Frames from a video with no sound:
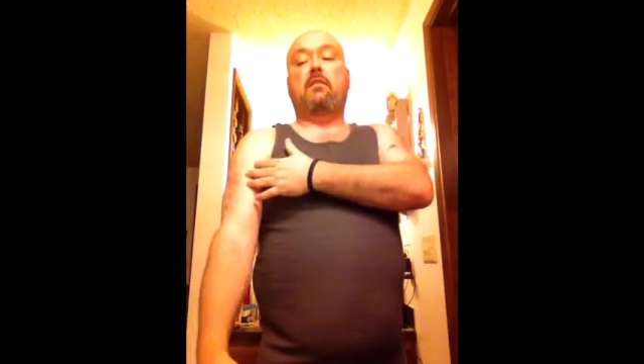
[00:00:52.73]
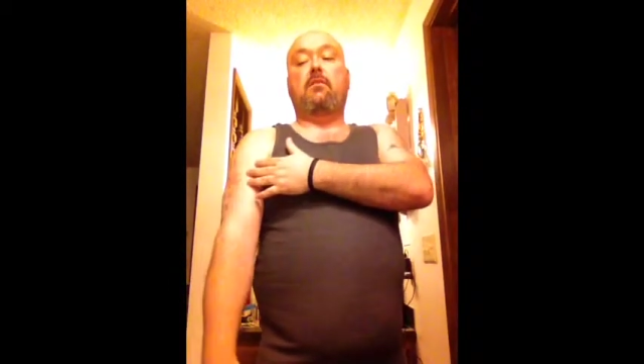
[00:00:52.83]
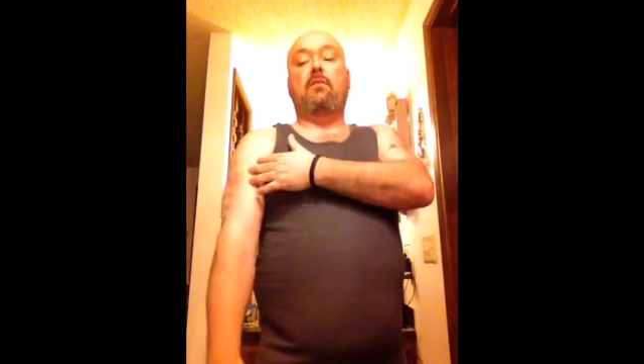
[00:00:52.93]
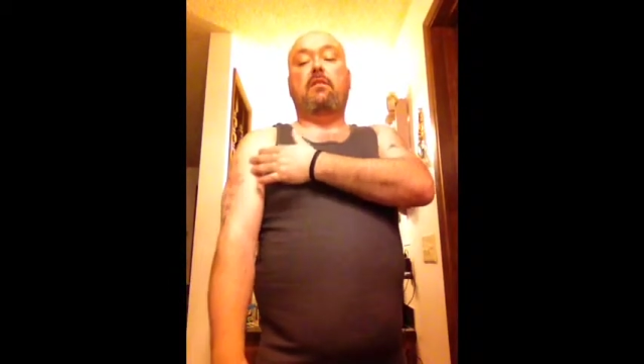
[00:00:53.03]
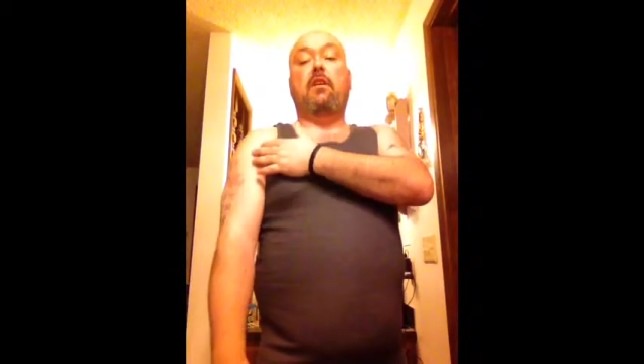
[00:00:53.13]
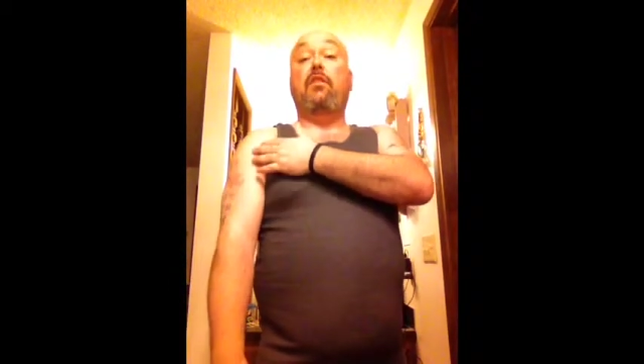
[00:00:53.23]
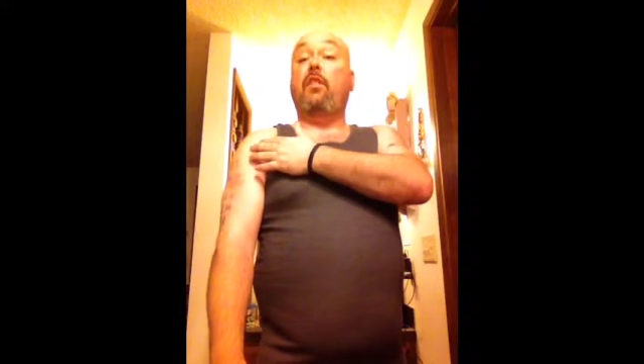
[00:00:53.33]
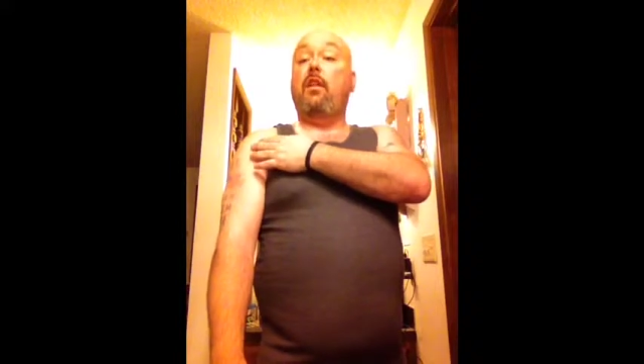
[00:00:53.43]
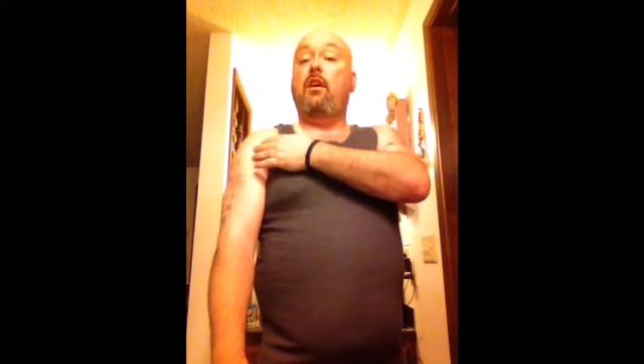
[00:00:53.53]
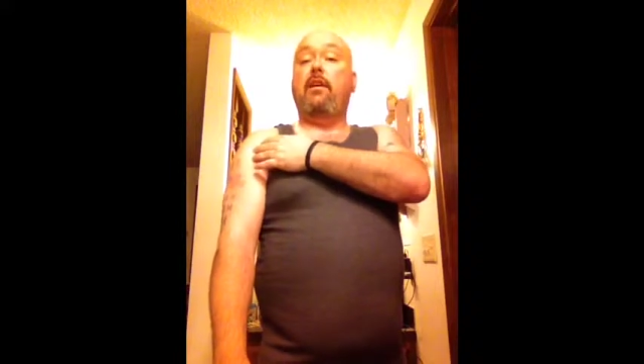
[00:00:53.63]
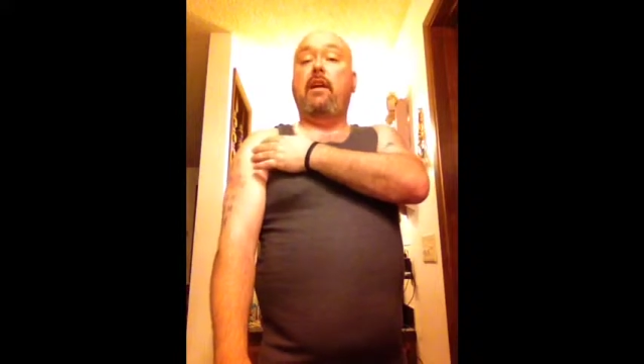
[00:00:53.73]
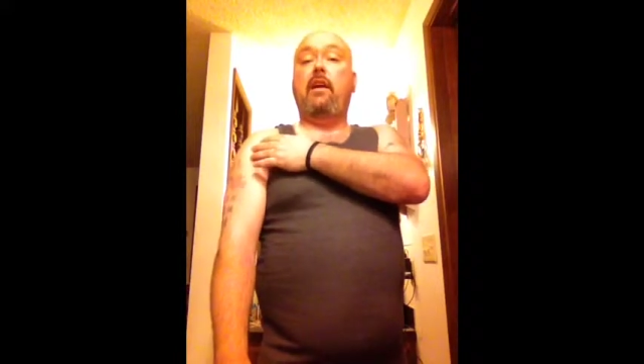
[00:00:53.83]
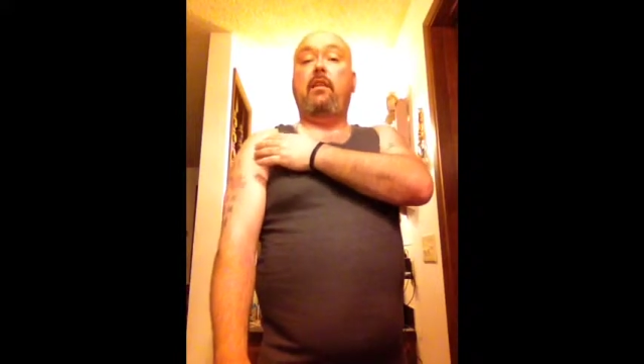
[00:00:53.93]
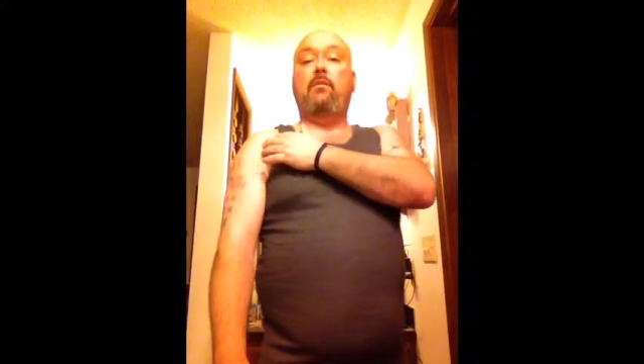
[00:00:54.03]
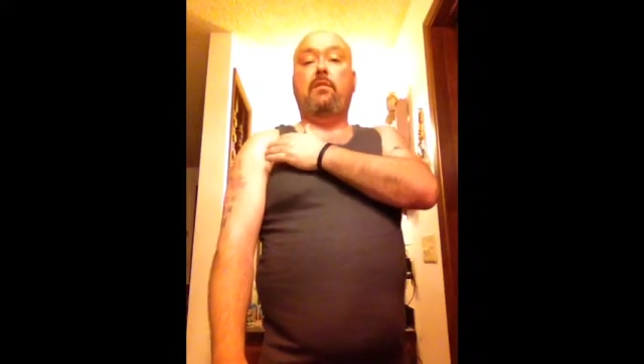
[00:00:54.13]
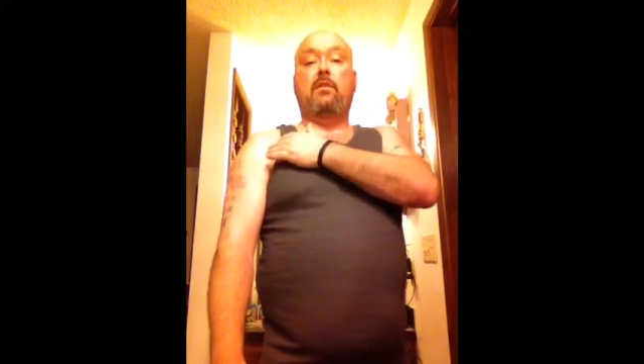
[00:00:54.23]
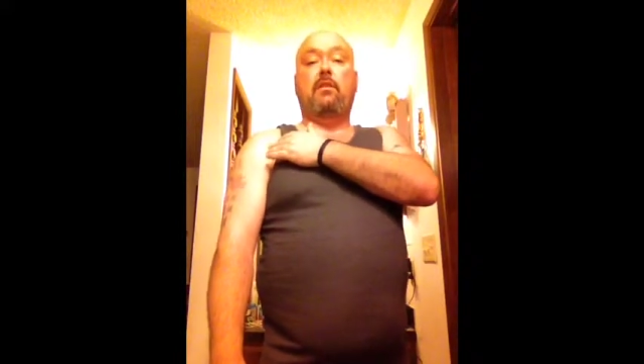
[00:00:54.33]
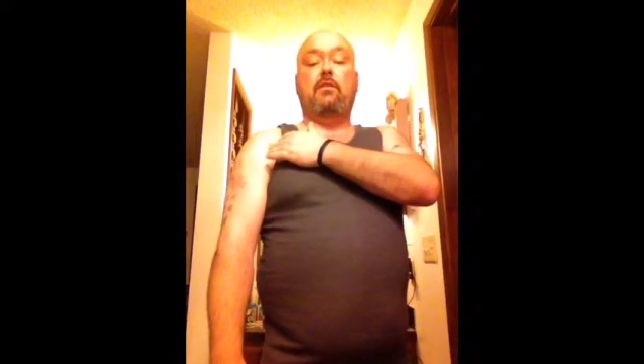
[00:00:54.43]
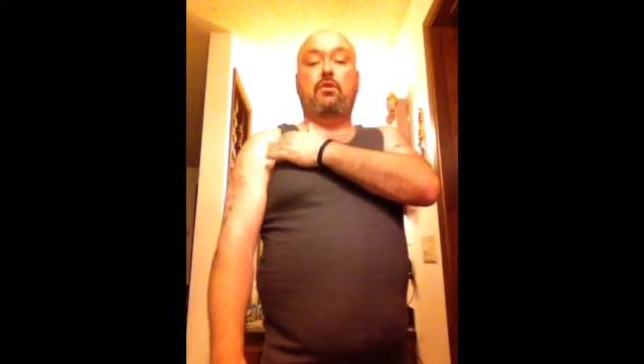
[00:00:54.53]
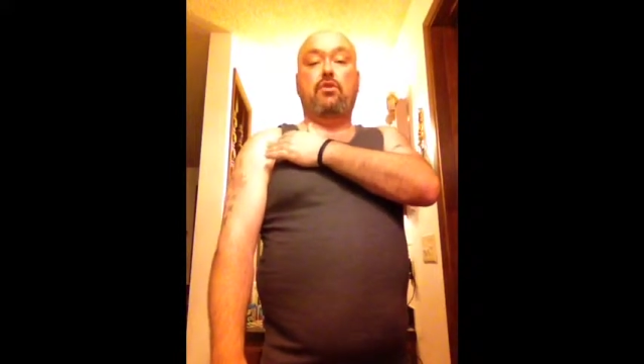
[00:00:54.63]
One's called the long head and one's
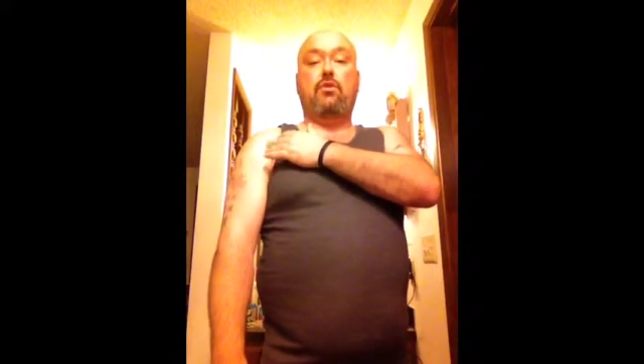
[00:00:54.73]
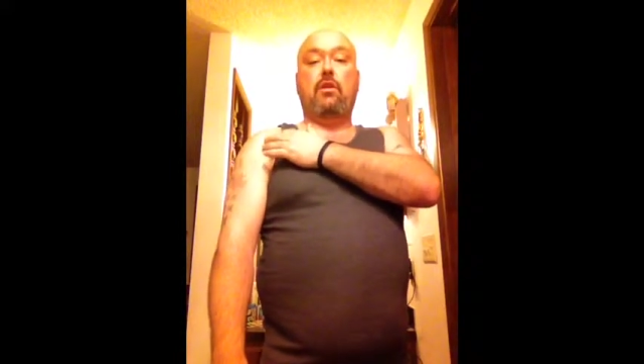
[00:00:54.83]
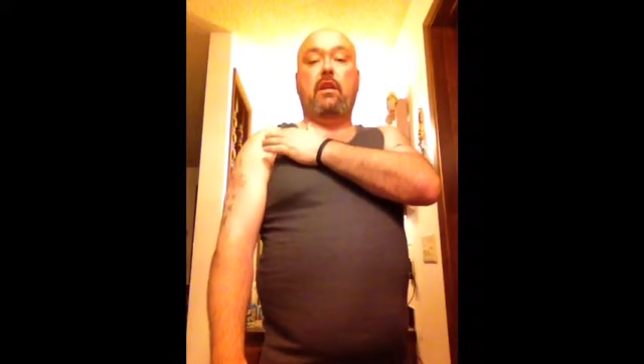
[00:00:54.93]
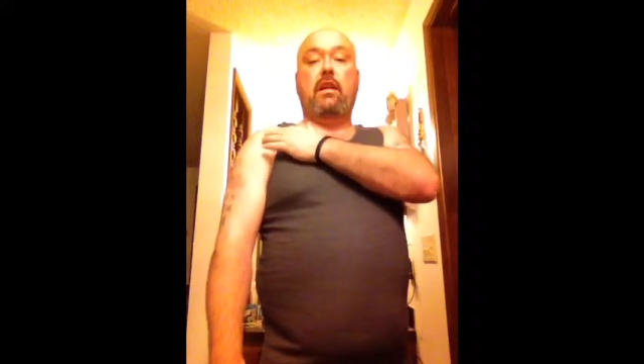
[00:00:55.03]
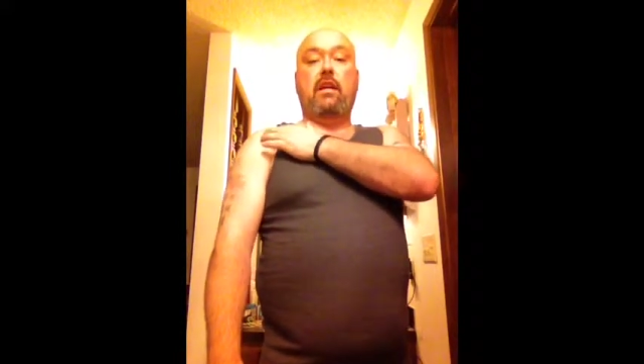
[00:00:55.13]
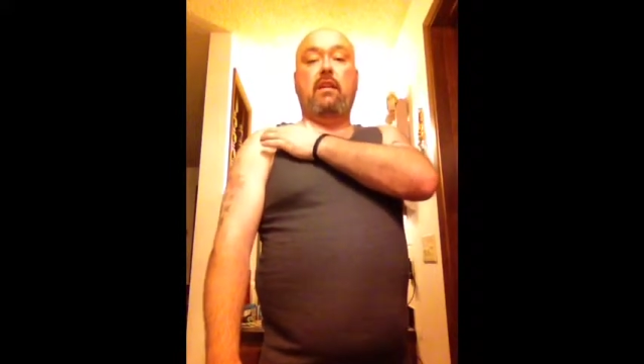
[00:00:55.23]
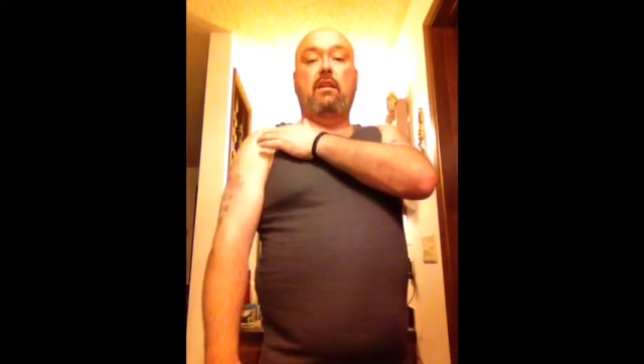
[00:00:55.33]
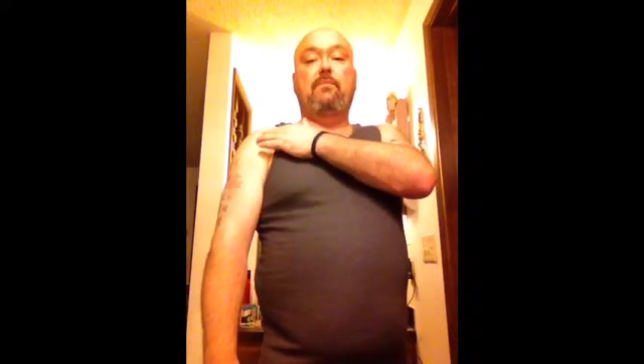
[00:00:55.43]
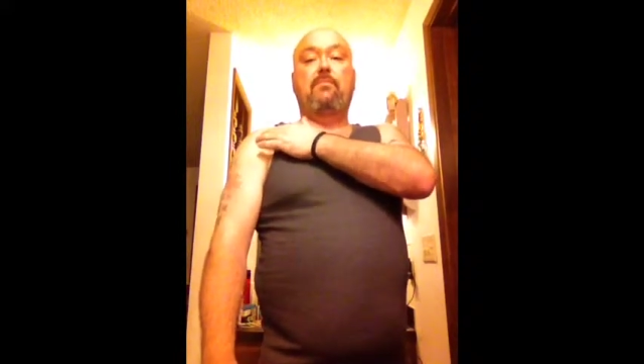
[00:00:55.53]
called the short head.